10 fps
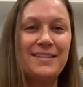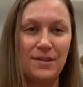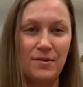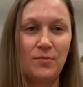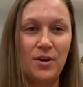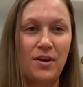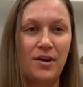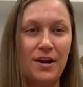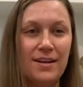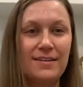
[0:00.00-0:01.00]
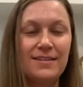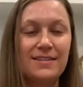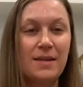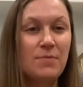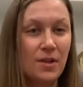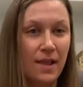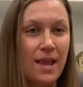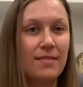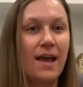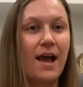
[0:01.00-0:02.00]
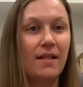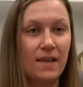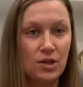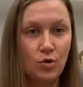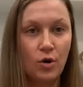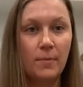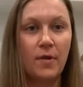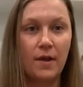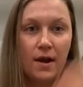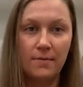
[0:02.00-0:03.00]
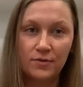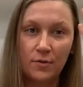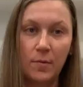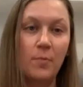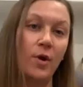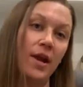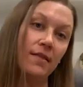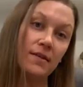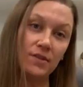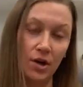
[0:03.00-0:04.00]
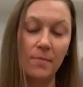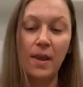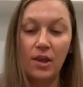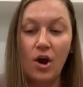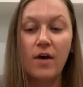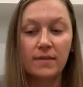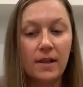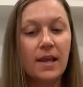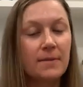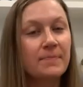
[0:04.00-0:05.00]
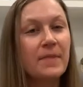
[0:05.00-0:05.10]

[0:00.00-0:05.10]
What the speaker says: So we are going to simulate the LH hormone that comes from the brain that's going to make you ovulate.